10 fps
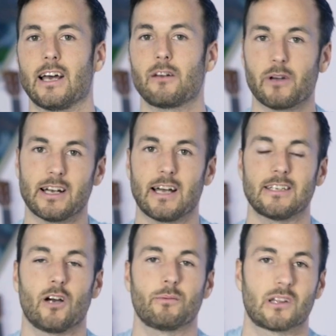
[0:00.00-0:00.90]
Anyway, guys,
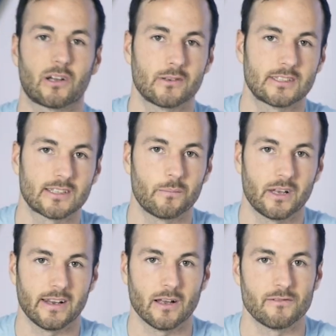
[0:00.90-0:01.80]
I hope you learned
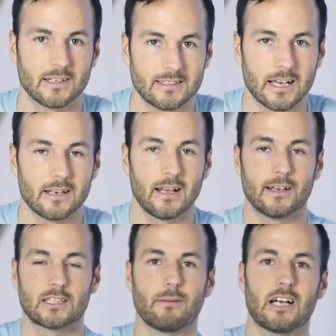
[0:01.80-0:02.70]
something. If you did,
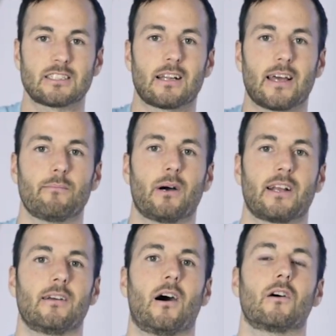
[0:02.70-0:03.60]
smash that like
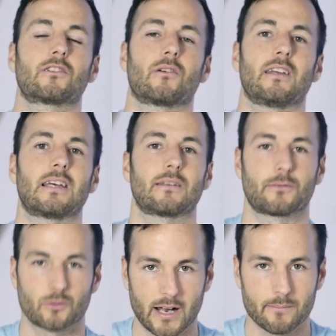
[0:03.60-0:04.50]
button. Also hit that
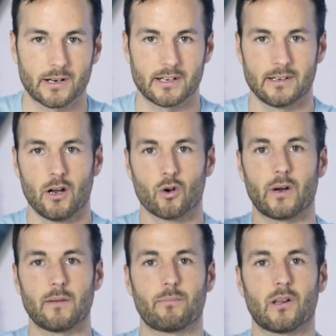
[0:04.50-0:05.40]
subscribe button
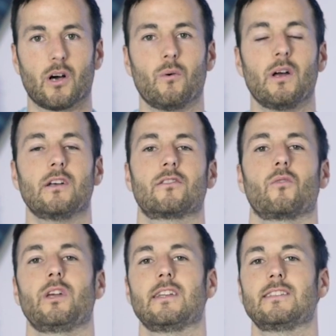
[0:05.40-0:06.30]
right below so
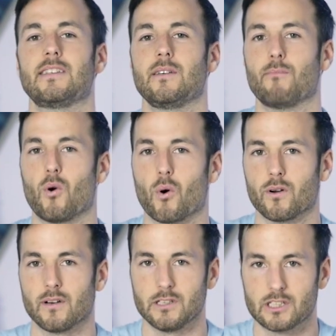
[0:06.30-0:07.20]
we can see
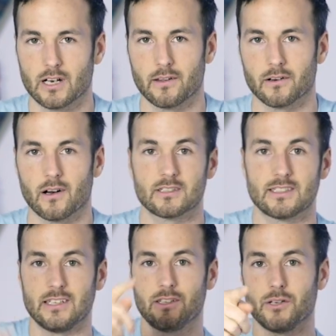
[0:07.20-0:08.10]
more of each other. I'll
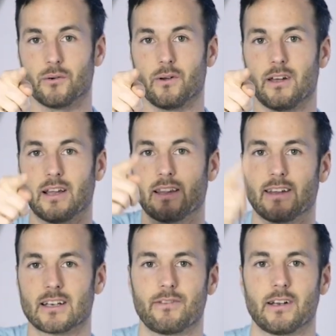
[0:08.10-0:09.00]
see you in the
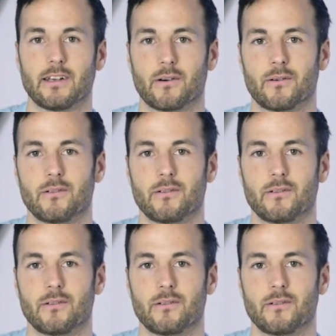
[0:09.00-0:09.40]
next video.